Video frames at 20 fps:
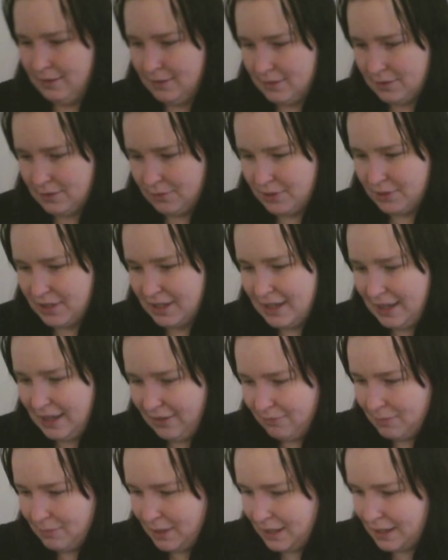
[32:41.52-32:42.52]
So she
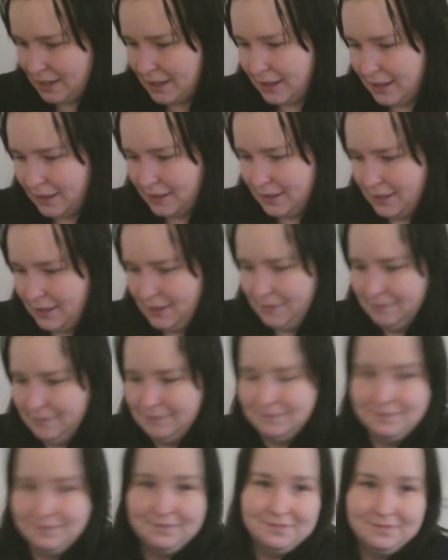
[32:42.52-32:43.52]
gave me like
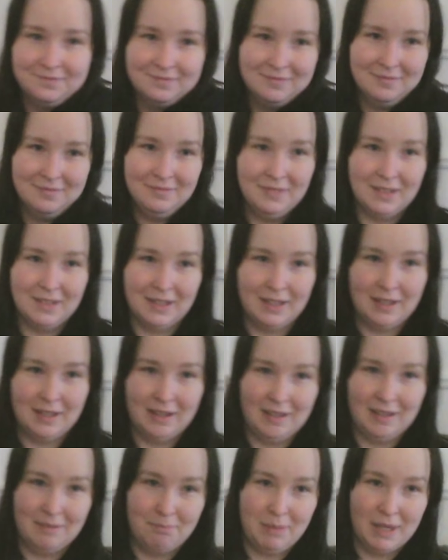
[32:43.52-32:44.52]

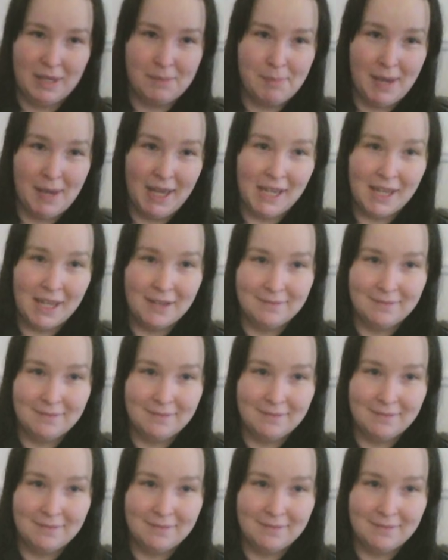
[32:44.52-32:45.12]
a big bag